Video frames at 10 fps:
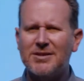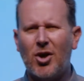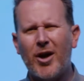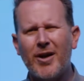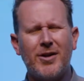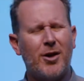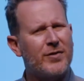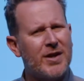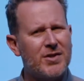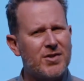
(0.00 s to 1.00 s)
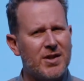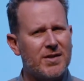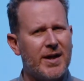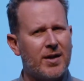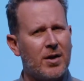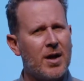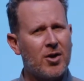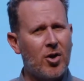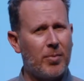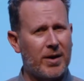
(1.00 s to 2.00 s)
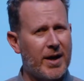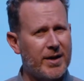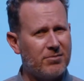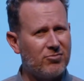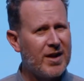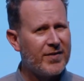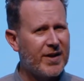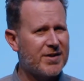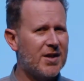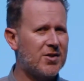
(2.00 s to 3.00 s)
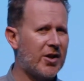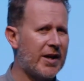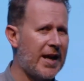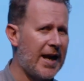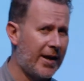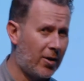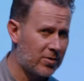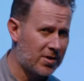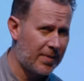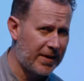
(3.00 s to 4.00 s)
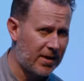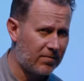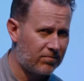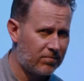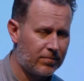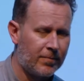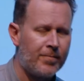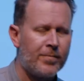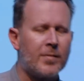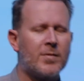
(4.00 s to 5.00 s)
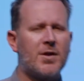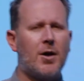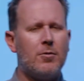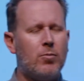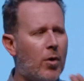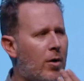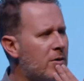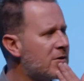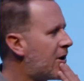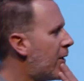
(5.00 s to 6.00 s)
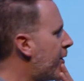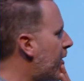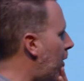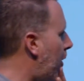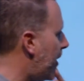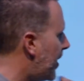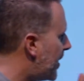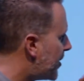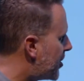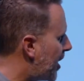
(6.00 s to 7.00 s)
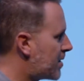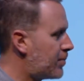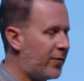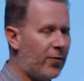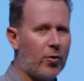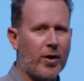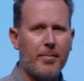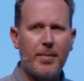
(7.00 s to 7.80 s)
I don't know if kids think that complicated. That sounds like an adult speaking. So, what was going on just before it?